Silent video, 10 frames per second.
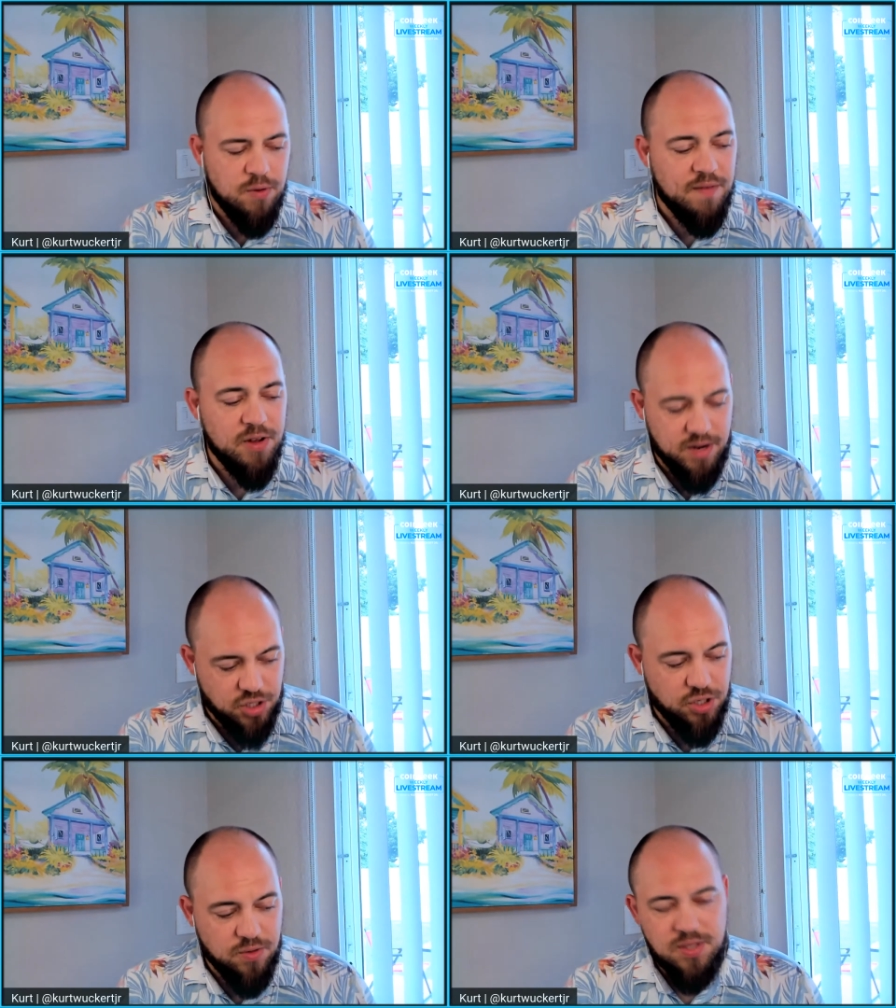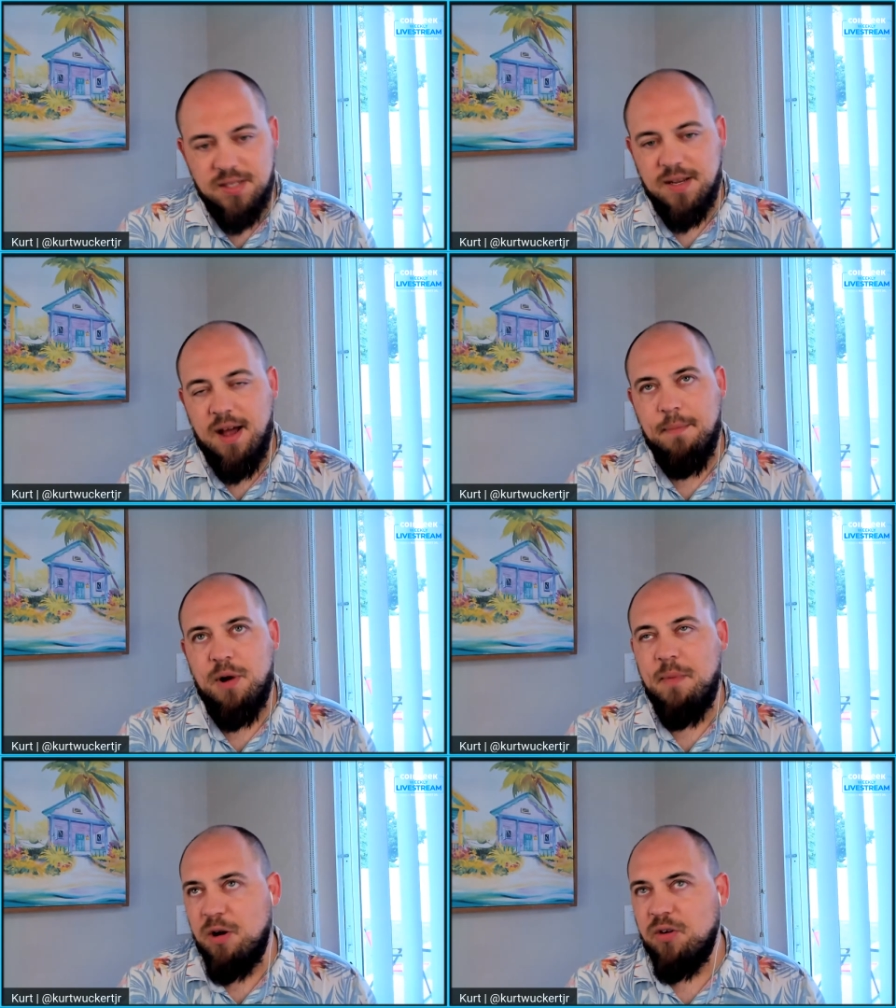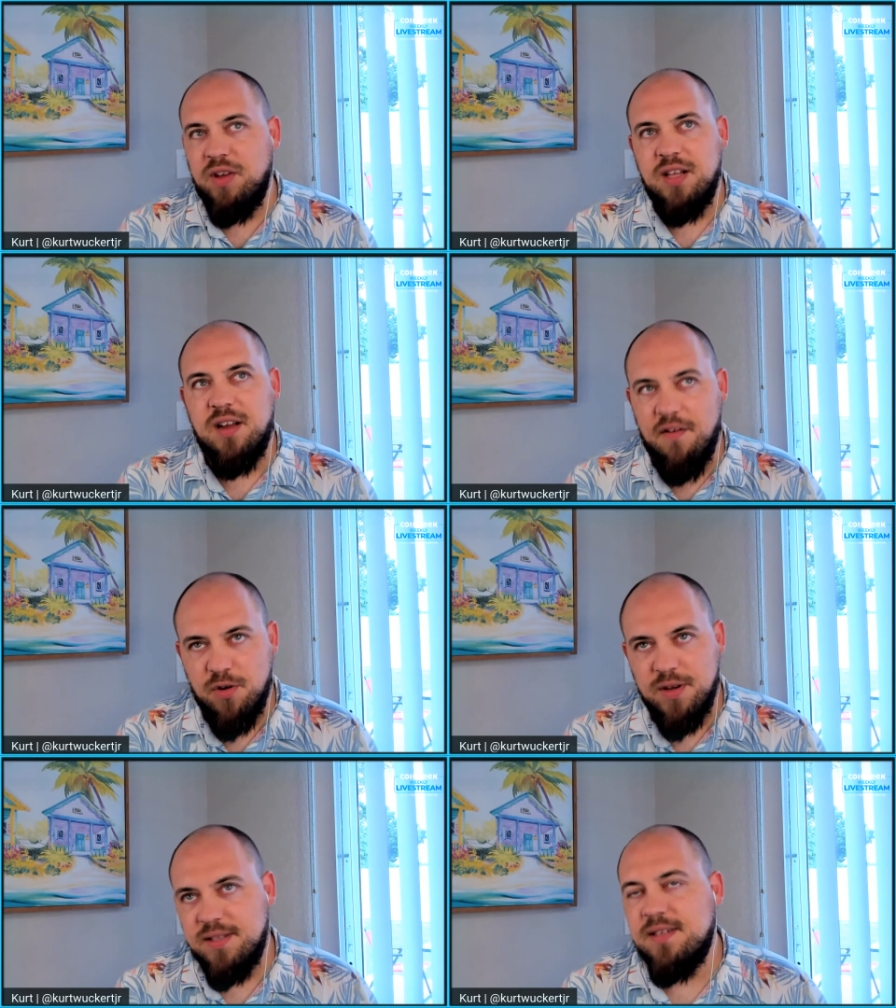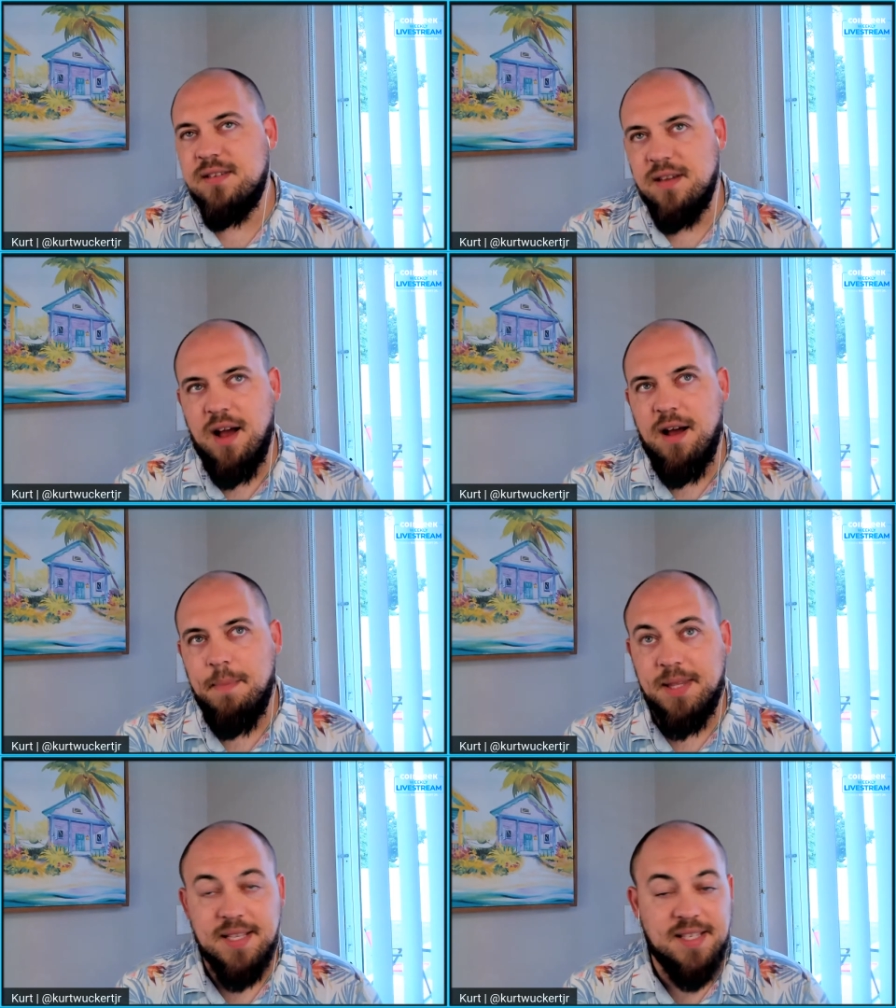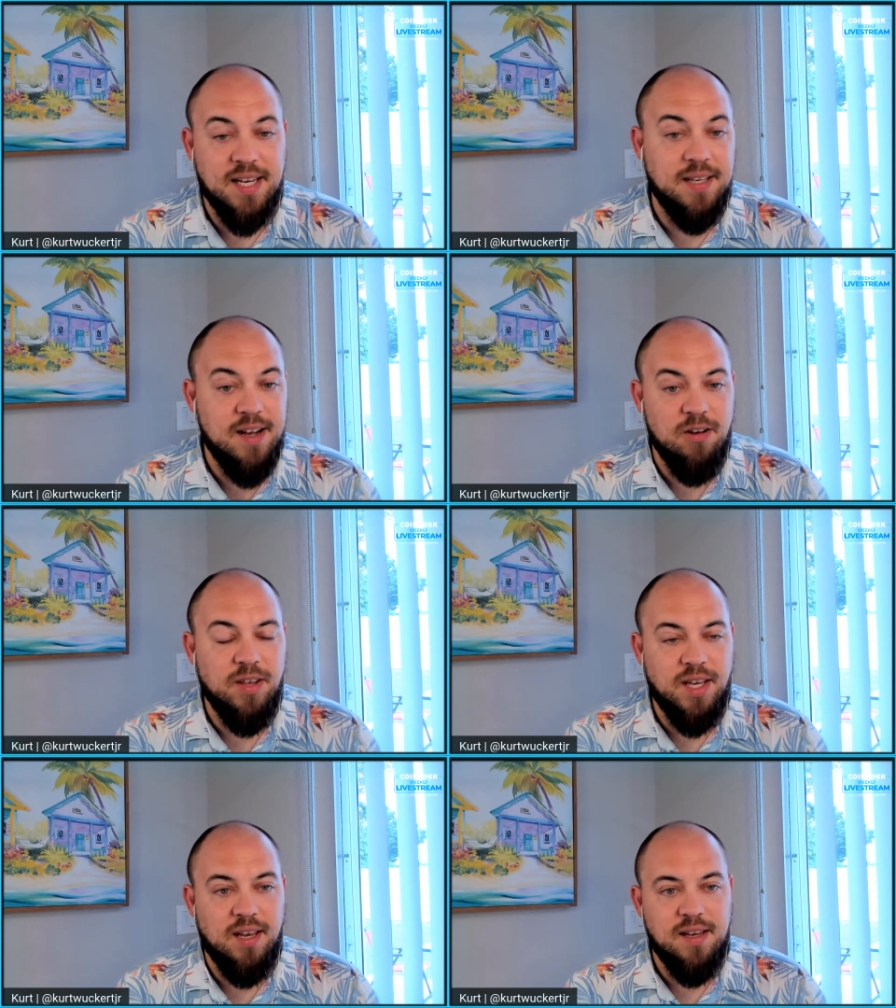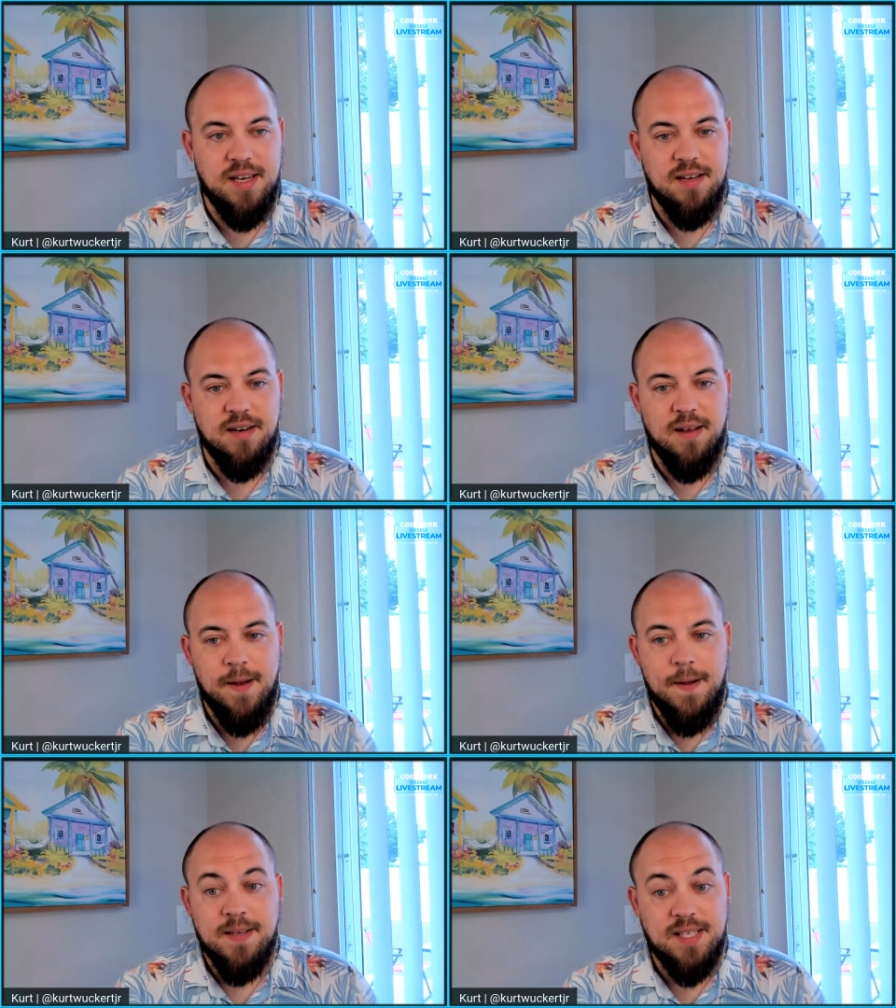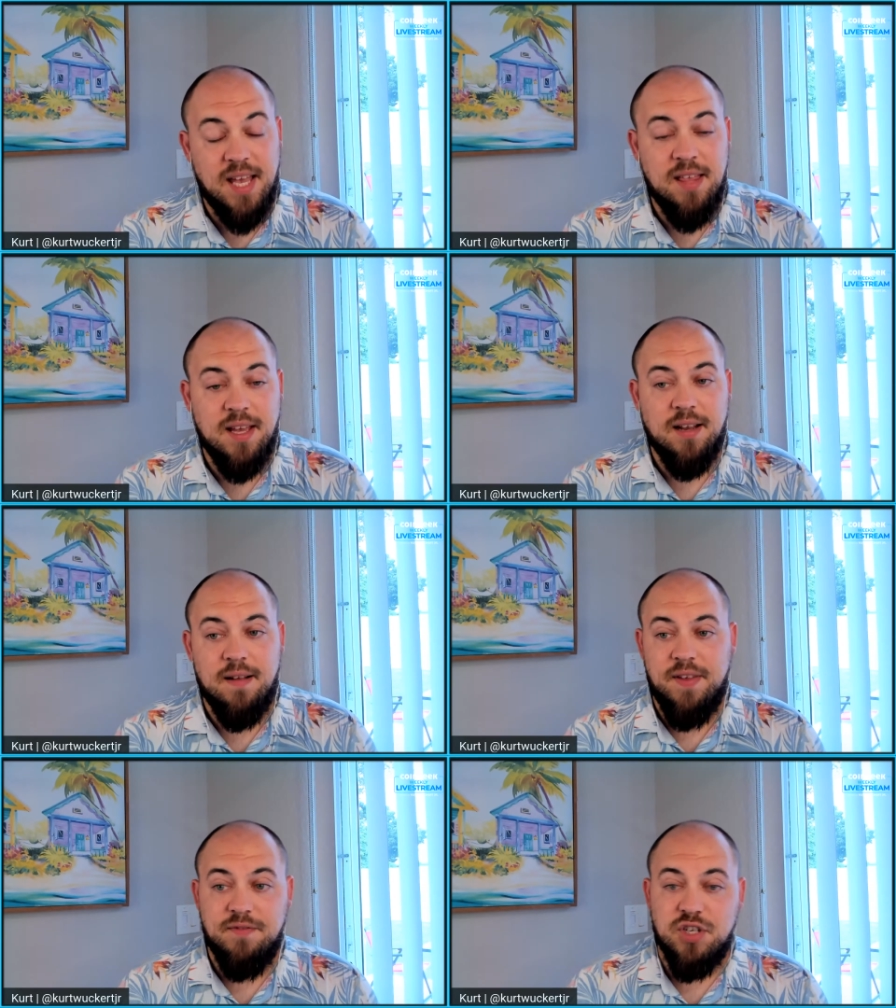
they do have their issues, primarily in governance, but then secondarily in scaling.